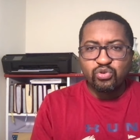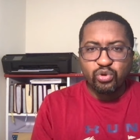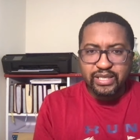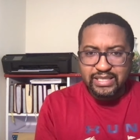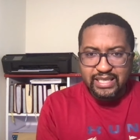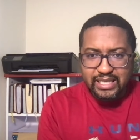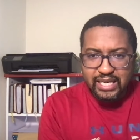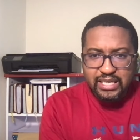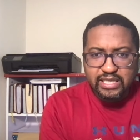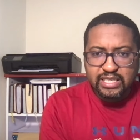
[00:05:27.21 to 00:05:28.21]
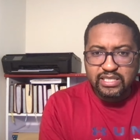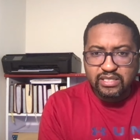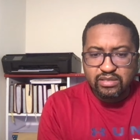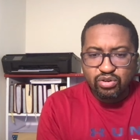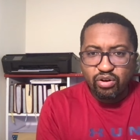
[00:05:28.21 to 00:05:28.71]
critiquing this
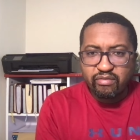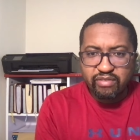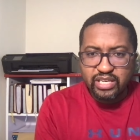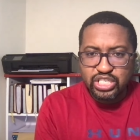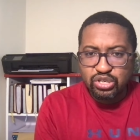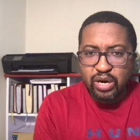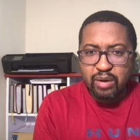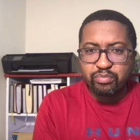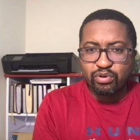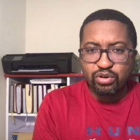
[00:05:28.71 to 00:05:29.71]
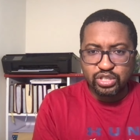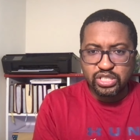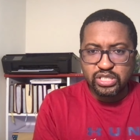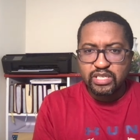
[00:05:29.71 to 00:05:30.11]
conventional approach.